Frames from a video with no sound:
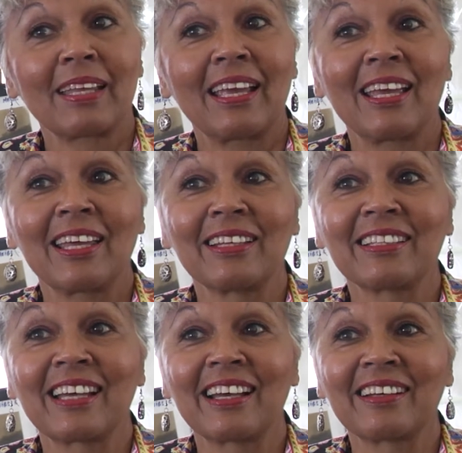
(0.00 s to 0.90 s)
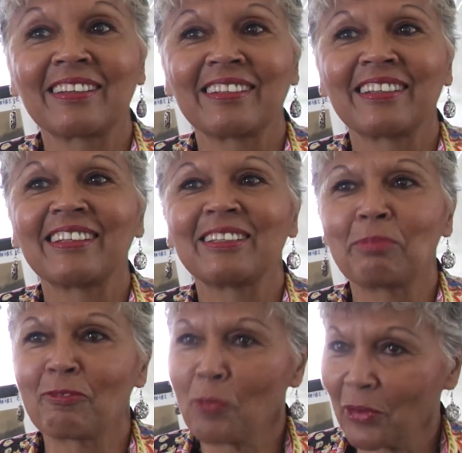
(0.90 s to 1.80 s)
And
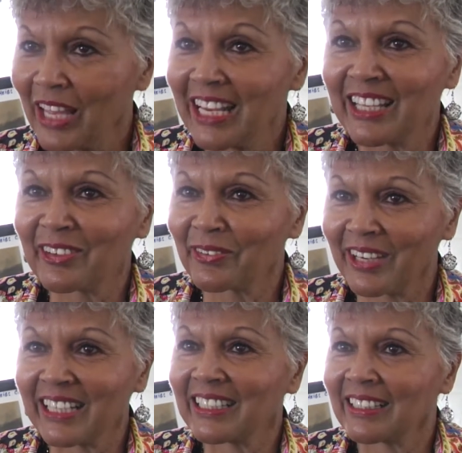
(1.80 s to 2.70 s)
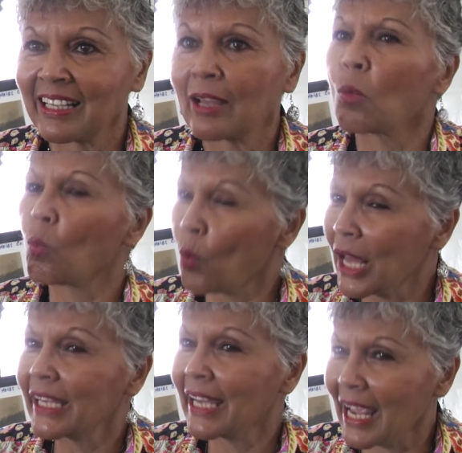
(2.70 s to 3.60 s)
before they integrated,
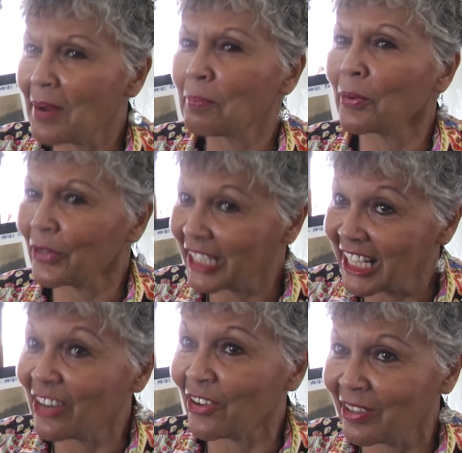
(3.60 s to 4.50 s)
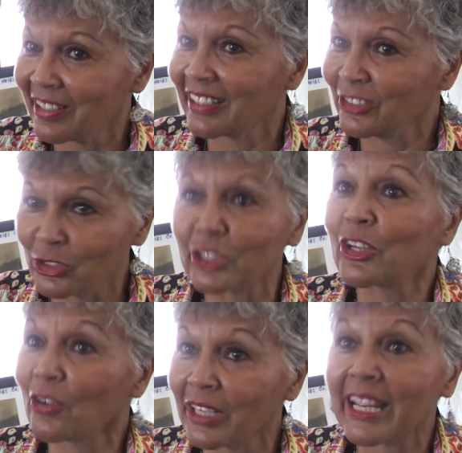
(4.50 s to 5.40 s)
one day per year, you could
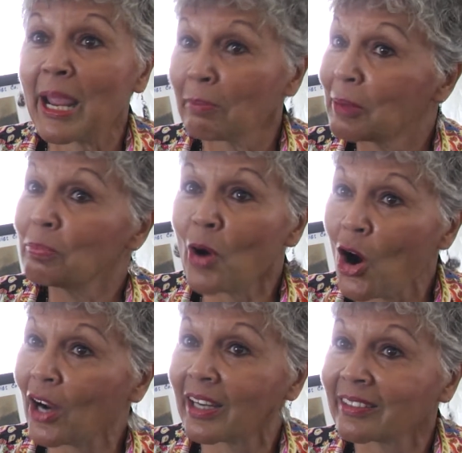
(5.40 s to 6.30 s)
go to Camden Park.